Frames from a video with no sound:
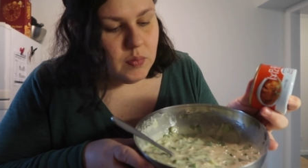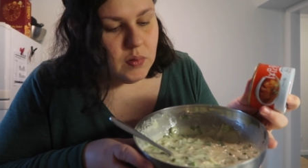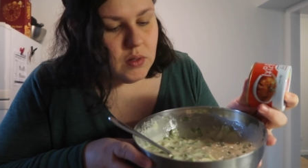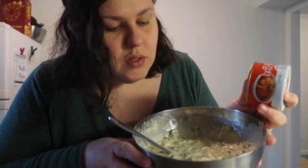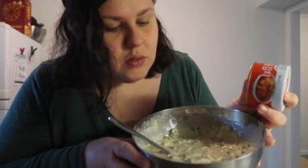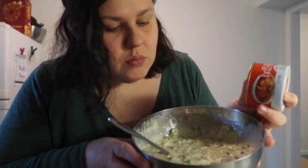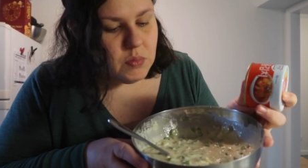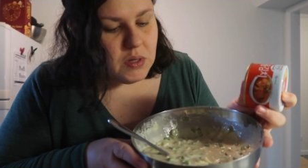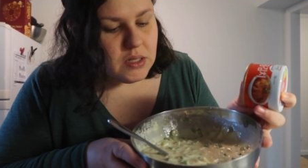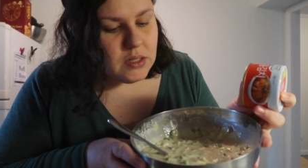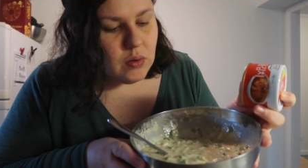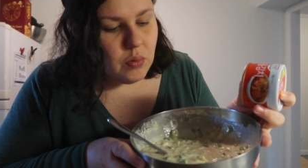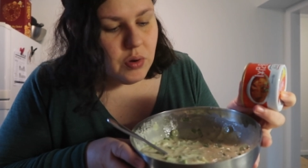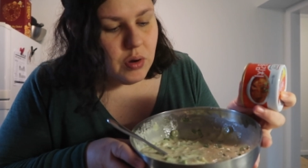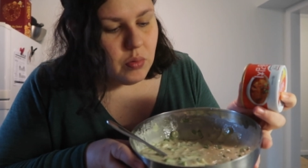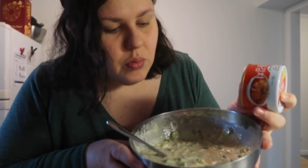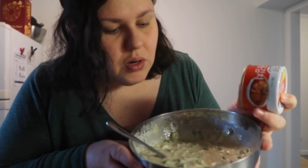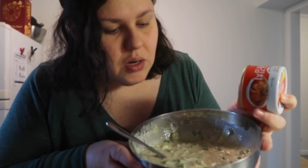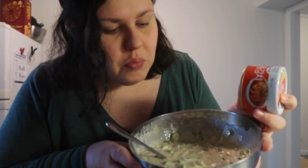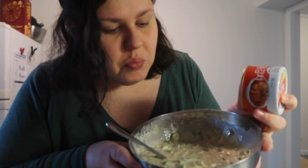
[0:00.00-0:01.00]
this mix that we
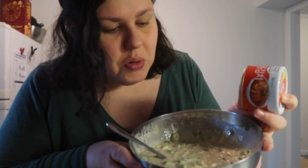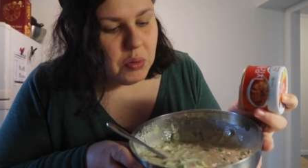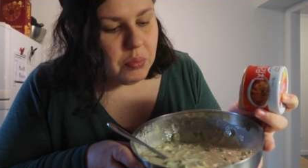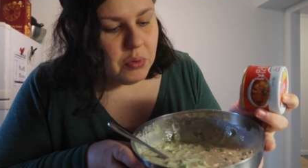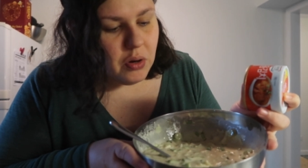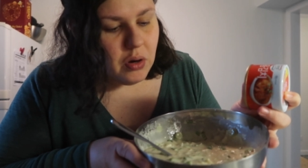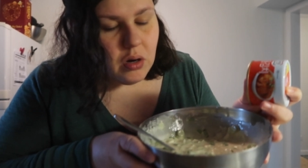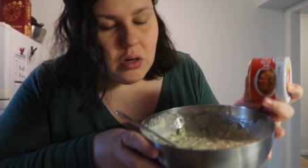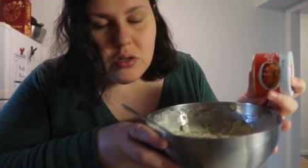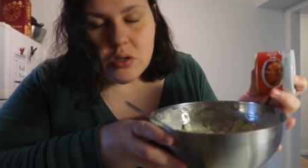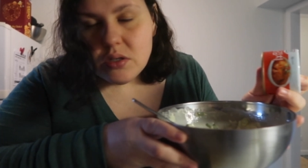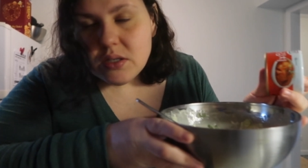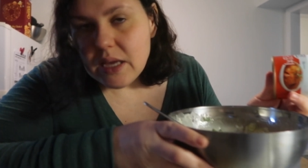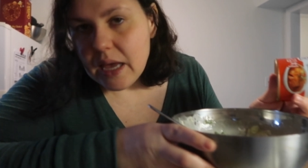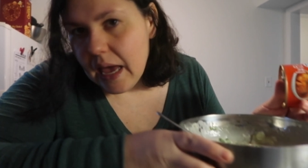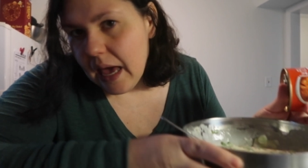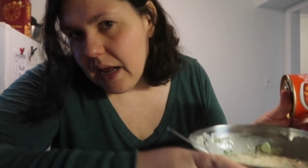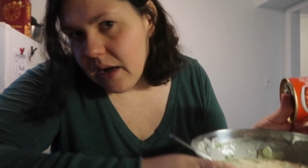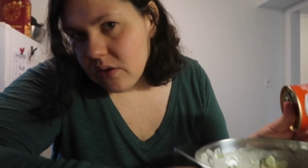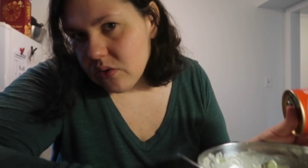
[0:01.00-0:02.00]
already prepared and just
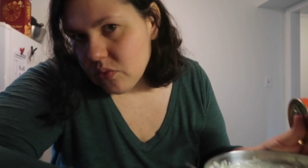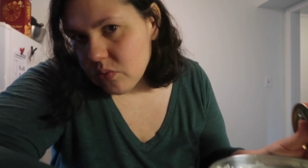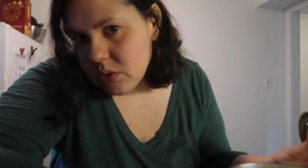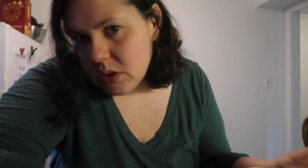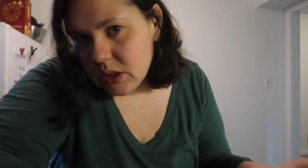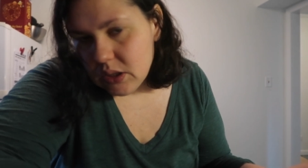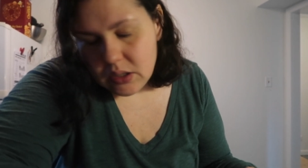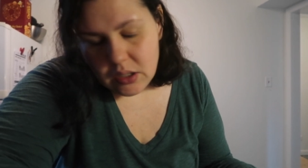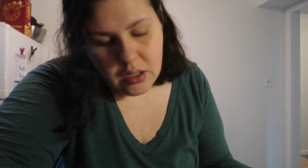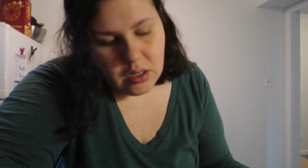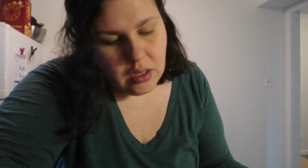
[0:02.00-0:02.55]
add it to it.